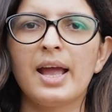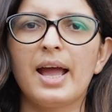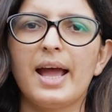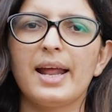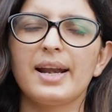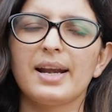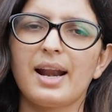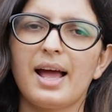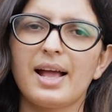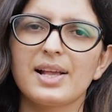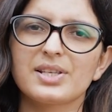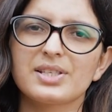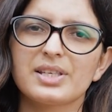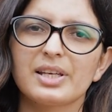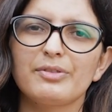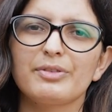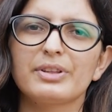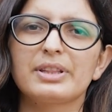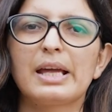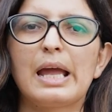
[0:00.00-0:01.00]
and
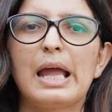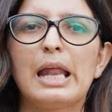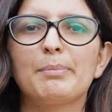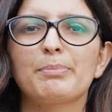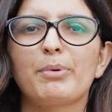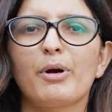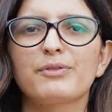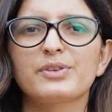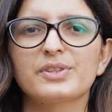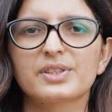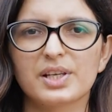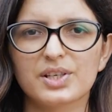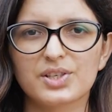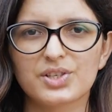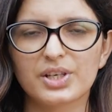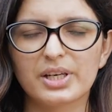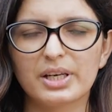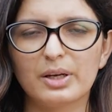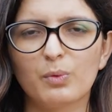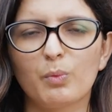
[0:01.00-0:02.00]
lastly with the help of
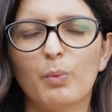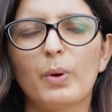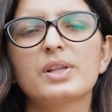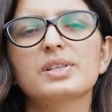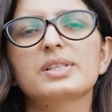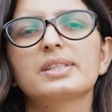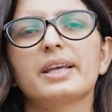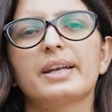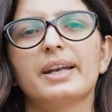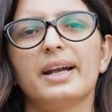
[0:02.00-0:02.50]
surgery once the